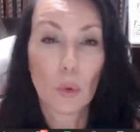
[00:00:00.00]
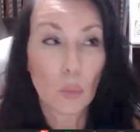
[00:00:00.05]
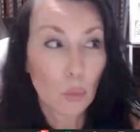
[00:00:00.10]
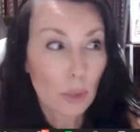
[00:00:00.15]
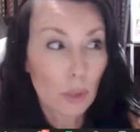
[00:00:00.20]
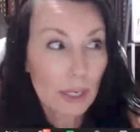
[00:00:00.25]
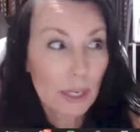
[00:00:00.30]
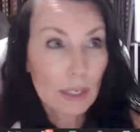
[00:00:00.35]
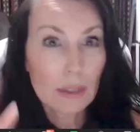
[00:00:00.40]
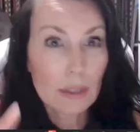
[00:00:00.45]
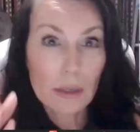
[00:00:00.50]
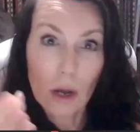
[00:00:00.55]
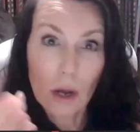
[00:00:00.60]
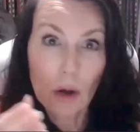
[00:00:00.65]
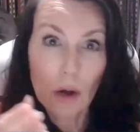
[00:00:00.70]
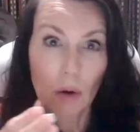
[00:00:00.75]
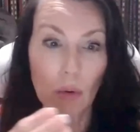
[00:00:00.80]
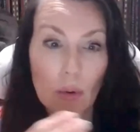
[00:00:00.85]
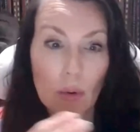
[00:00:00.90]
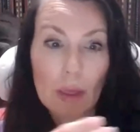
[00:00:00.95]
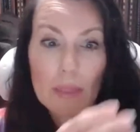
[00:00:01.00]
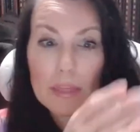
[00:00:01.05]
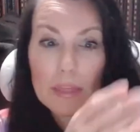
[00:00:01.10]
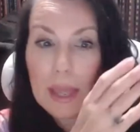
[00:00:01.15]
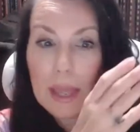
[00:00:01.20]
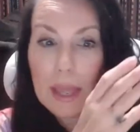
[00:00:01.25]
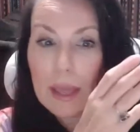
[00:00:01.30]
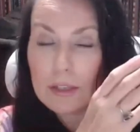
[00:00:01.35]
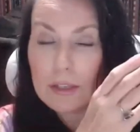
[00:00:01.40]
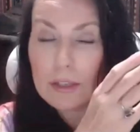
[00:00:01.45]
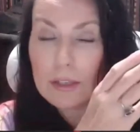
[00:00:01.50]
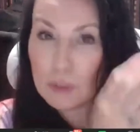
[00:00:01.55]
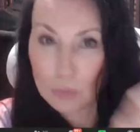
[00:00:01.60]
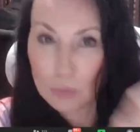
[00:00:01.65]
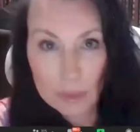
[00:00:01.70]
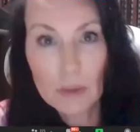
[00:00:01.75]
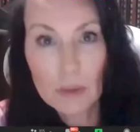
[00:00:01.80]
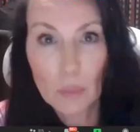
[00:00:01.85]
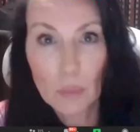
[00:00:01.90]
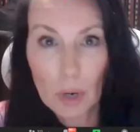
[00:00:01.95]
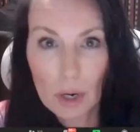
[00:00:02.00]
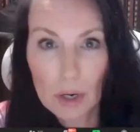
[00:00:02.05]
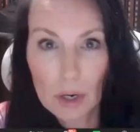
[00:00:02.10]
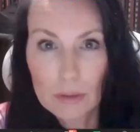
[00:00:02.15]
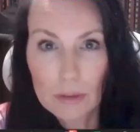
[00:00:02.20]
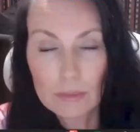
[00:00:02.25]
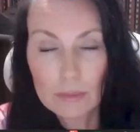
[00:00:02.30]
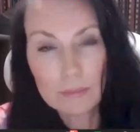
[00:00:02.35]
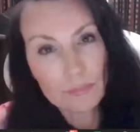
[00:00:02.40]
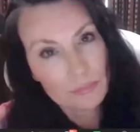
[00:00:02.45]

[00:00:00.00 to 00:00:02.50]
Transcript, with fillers: We know that doing the work